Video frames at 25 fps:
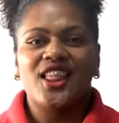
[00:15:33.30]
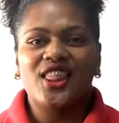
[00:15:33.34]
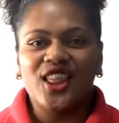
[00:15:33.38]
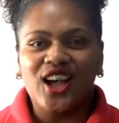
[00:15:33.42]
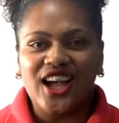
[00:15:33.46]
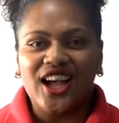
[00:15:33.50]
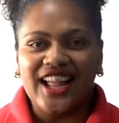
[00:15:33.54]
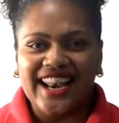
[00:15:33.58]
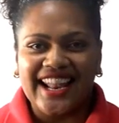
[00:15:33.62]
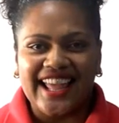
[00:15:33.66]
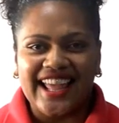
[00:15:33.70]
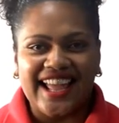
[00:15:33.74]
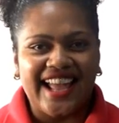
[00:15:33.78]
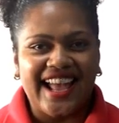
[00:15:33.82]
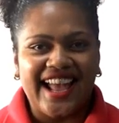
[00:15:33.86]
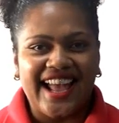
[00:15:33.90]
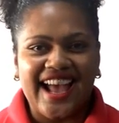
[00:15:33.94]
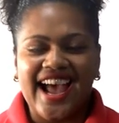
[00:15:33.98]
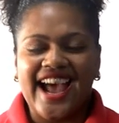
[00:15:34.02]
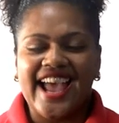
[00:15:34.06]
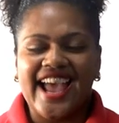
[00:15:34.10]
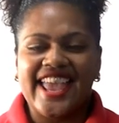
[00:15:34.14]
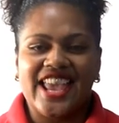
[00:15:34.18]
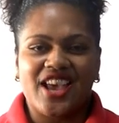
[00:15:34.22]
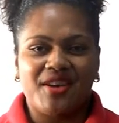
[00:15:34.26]
Dollar,
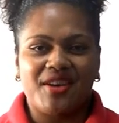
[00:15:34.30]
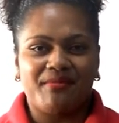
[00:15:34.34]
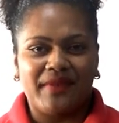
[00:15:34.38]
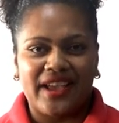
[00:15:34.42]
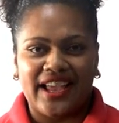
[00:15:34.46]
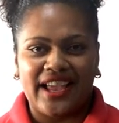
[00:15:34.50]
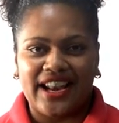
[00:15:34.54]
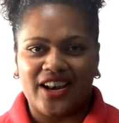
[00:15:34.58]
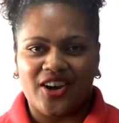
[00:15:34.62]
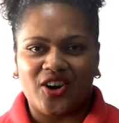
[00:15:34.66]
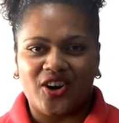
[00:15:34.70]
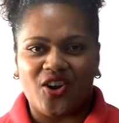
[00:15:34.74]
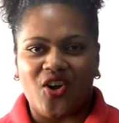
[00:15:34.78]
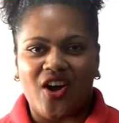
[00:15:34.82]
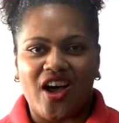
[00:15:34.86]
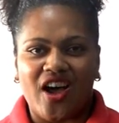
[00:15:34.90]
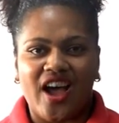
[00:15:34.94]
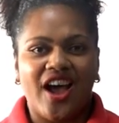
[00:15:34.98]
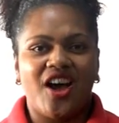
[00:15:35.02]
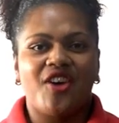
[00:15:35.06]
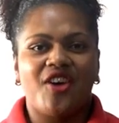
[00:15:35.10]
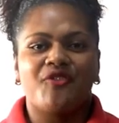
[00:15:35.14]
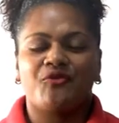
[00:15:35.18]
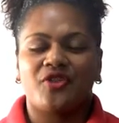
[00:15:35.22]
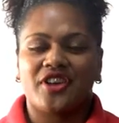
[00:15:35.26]
I am Eleanor.
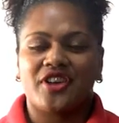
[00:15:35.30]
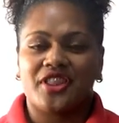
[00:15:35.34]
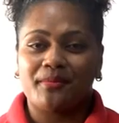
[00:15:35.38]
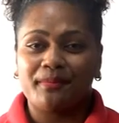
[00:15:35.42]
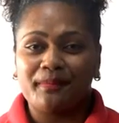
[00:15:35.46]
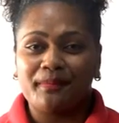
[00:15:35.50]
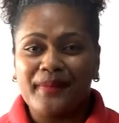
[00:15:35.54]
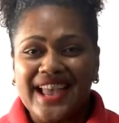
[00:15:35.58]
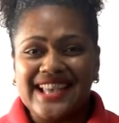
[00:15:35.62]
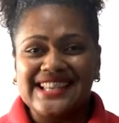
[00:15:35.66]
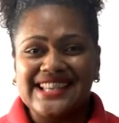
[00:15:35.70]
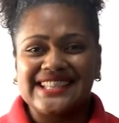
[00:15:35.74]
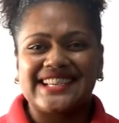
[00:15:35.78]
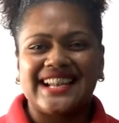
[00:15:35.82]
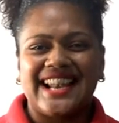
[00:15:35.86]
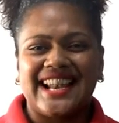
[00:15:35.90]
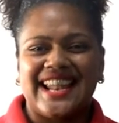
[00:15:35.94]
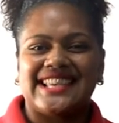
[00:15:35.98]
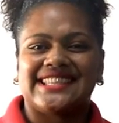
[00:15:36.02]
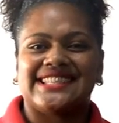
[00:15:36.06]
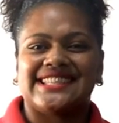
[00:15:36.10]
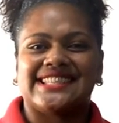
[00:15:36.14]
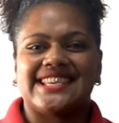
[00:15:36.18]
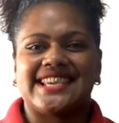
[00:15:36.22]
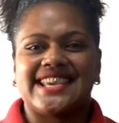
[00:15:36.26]
For the best
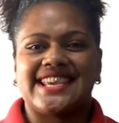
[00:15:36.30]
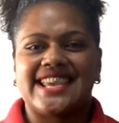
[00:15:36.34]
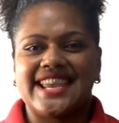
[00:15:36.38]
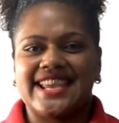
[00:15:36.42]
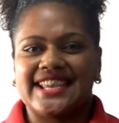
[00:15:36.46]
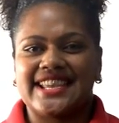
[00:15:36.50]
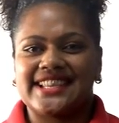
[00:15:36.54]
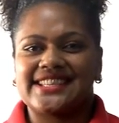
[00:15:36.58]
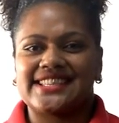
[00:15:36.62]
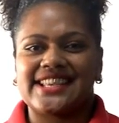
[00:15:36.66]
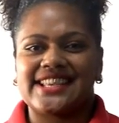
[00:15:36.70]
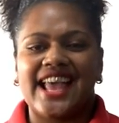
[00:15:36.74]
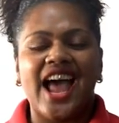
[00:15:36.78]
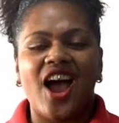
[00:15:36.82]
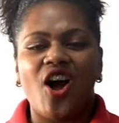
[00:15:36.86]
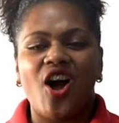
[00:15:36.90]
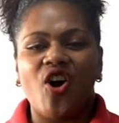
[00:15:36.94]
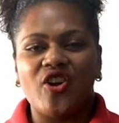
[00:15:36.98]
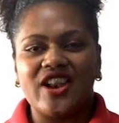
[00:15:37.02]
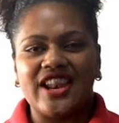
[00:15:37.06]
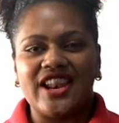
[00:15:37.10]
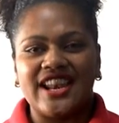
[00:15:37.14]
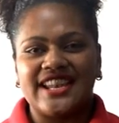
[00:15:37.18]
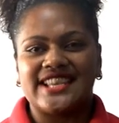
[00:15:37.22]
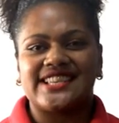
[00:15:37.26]
classic hits, I
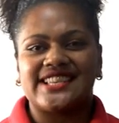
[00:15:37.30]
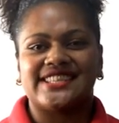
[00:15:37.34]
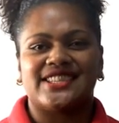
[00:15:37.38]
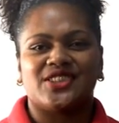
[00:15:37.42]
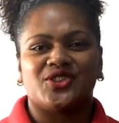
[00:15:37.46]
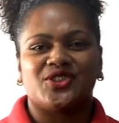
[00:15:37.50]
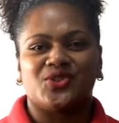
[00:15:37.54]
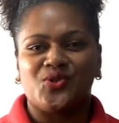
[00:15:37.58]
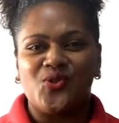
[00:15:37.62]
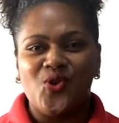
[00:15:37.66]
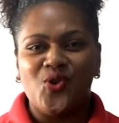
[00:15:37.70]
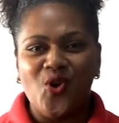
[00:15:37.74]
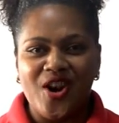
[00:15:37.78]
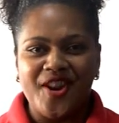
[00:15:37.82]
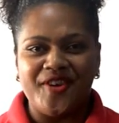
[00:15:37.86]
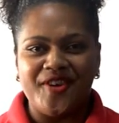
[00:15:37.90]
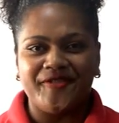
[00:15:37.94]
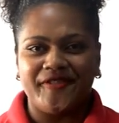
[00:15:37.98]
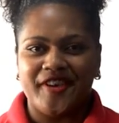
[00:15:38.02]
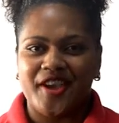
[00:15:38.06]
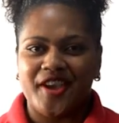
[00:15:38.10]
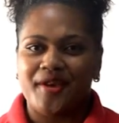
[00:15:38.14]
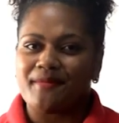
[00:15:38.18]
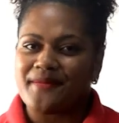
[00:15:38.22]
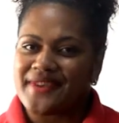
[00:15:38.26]
only listen to Gold
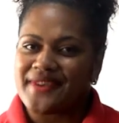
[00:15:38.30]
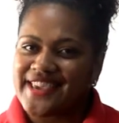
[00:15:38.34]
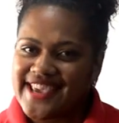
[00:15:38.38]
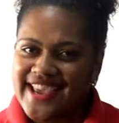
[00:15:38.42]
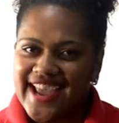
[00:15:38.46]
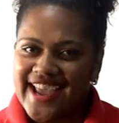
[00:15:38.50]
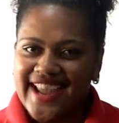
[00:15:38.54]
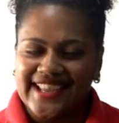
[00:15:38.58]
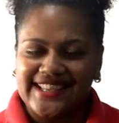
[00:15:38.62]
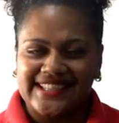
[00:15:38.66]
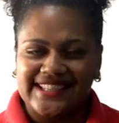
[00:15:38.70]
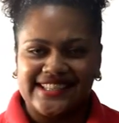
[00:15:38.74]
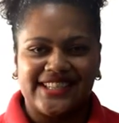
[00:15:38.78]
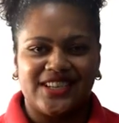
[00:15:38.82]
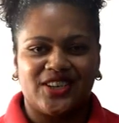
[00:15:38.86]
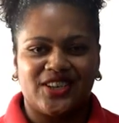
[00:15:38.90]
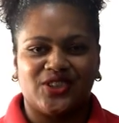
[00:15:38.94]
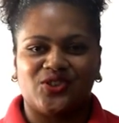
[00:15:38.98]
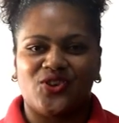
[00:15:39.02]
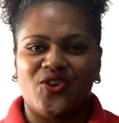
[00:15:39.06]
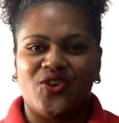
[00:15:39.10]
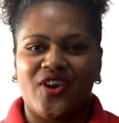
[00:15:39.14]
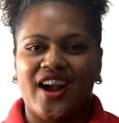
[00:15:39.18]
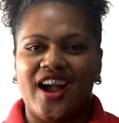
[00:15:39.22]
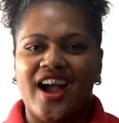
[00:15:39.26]
FM here in
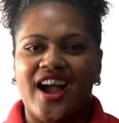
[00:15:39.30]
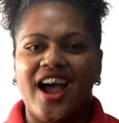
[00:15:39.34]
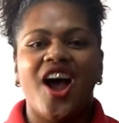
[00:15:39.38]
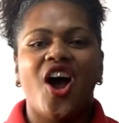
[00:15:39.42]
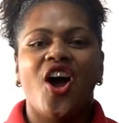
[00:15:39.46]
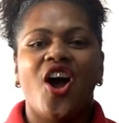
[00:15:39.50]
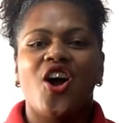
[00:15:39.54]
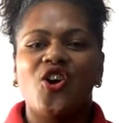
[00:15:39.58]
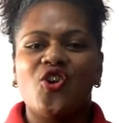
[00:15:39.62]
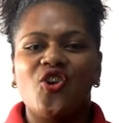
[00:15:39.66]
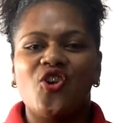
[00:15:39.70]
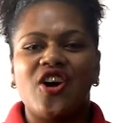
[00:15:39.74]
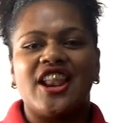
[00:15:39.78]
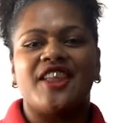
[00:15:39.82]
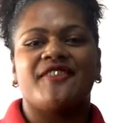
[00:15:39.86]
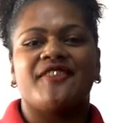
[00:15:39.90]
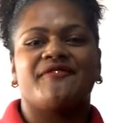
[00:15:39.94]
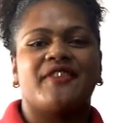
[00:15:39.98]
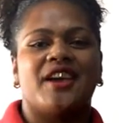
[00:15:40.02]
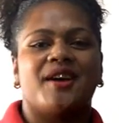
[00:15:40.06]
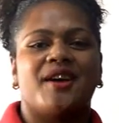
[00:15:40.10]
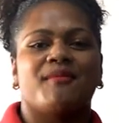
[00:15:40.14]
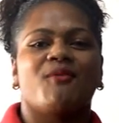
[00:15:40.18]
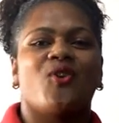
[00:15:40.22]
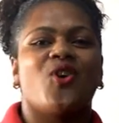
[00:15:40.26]
Singapore. Gold
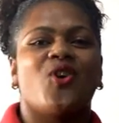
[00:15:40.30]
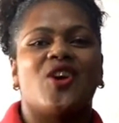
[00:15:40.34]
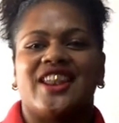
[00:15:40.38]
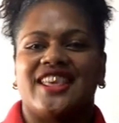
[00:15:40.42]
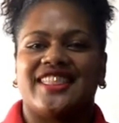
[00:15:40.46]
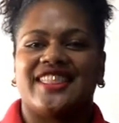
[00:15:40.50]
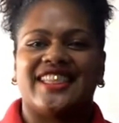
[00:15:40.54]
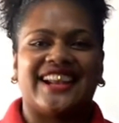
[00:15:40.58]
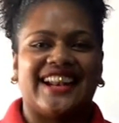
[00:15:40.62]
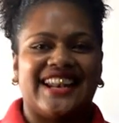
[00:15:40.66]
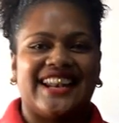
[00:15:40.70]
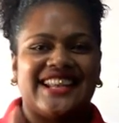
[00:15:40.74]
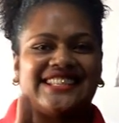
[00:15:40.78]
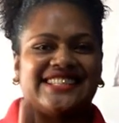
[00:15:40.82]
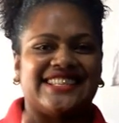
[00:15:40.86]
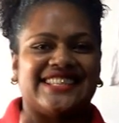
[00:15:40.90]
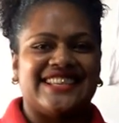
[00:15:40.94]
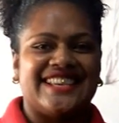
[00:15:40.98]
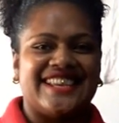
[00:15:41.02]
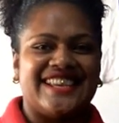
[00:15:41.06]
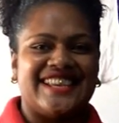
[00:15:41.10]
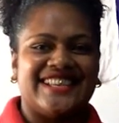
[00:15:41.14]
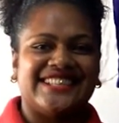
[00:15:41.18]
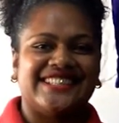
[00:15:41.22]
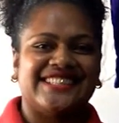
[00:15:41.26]
FM, only the classic
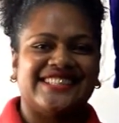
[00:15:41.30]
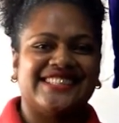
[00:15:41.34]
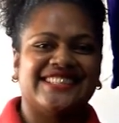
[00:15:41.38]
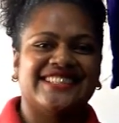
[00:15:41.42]
hits.